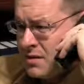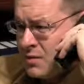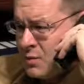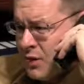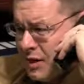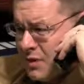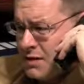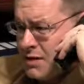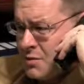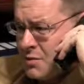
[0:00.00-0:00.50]

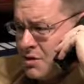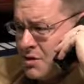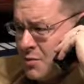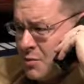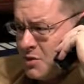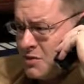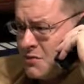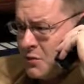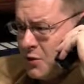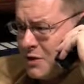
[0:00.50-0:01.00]
Well, it was
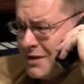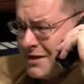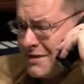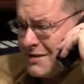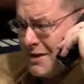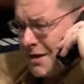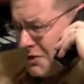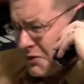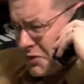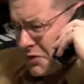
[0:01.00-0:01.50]
almost
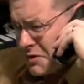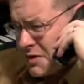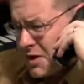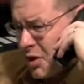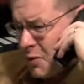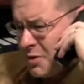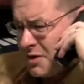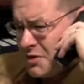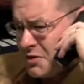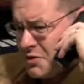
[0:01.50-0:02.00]
14 centuries
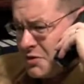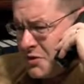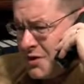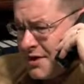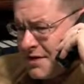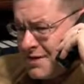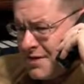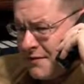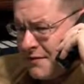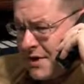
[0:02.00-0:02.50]
ago, but don't you
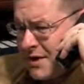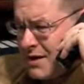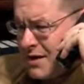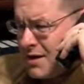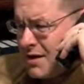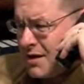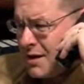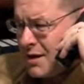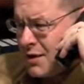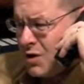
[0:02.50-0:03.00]
guys have like
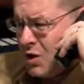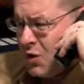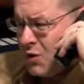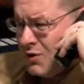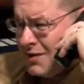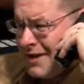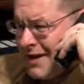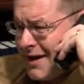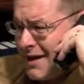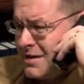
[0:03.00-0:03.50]
a
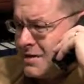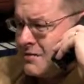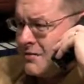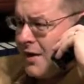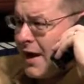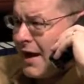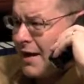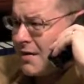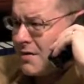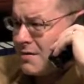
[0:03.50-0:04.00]
cold case
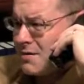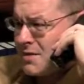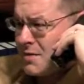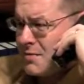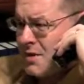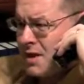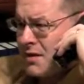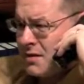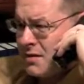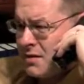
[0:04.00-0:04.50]
file or
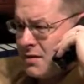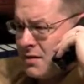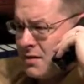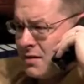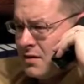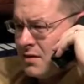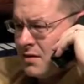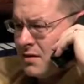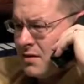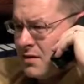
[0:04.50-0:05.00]
something?
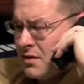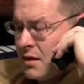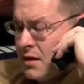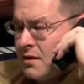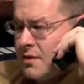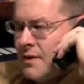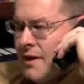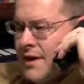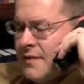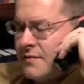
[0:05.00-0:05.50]

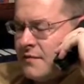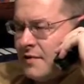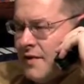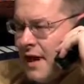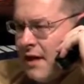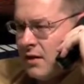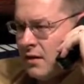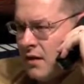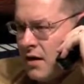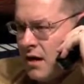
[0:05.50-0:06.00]
not for
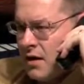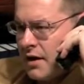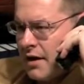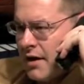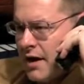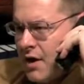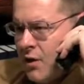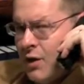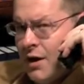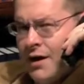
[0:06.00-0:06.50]
that long
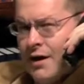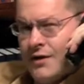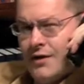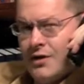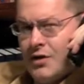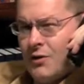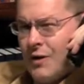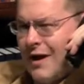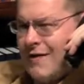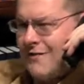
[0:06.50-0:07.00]
ago.
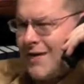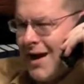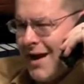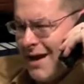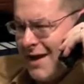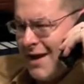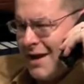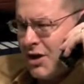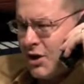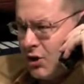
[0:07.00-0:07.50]
Do you have
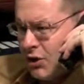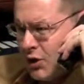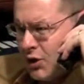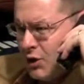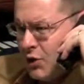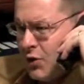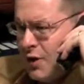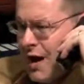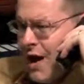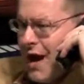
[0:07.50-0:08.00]
any
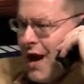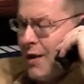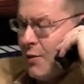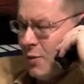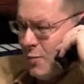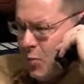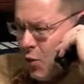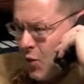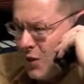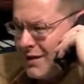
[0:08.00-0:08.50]
clue
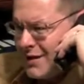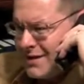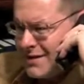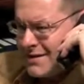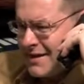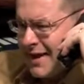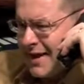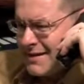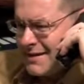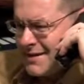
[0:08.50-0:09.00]
how important
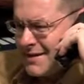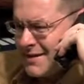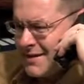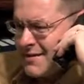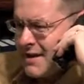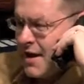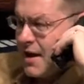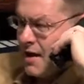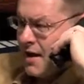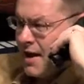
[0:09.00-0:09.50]
this case
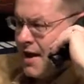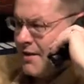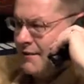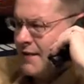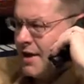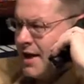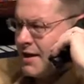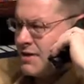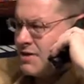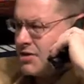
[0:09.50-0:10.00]
is?
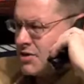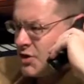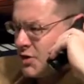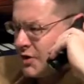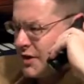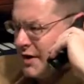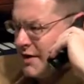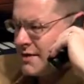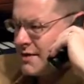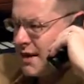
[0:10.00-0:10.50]
I've got
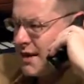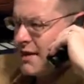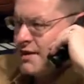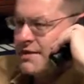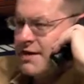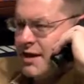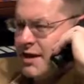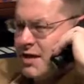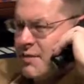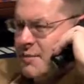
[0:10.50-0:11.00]
Sunnis
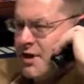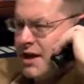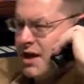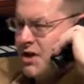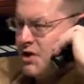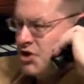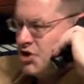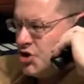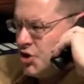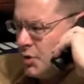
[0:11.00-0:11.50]
telling me
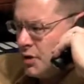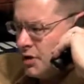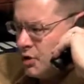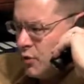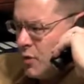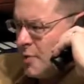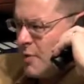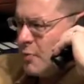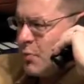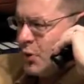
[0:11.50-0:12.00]
a
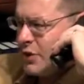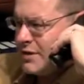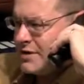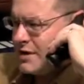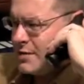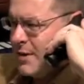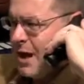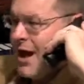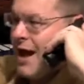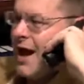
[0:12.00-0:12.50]
Jewish woman
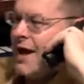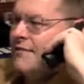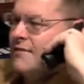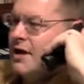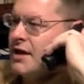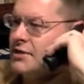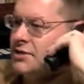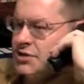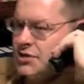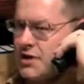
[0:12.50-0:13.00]
poisoned him. I've
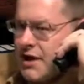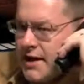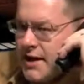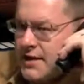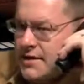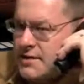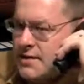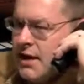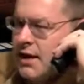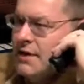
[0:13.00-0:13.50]
got
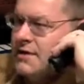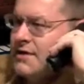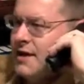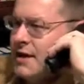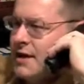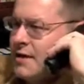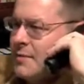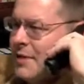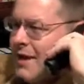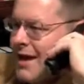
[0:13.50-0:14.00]
Shias
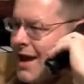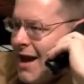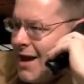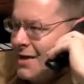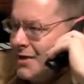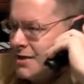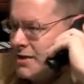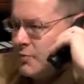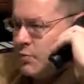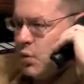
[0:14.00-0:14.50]
telling me
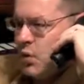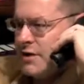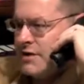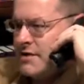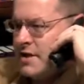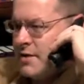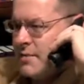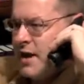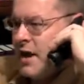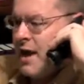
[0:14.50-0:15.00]
Aisha
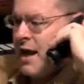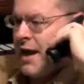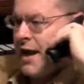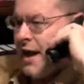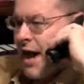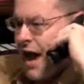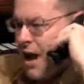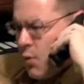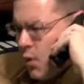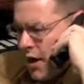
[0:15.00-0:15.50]
poisoned him.
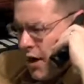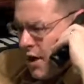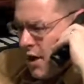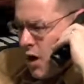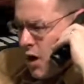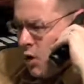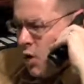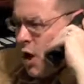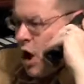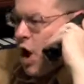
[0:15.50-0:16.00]
And I want to
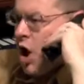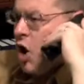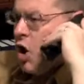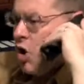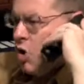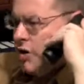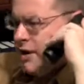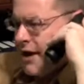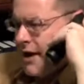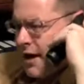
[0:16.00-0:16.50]
know
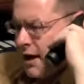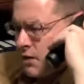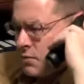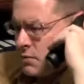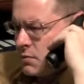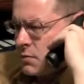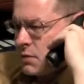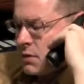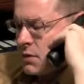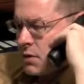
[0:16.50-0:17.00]
who
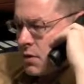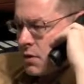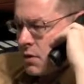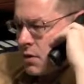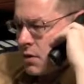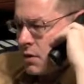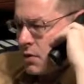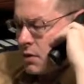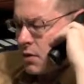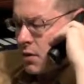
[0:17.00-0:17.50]
killed...
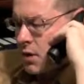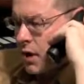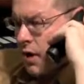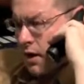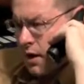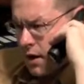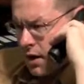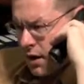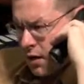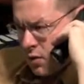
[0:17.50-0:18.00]

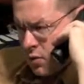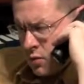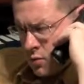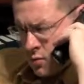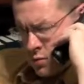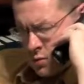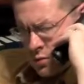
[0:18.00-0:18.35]
Hello?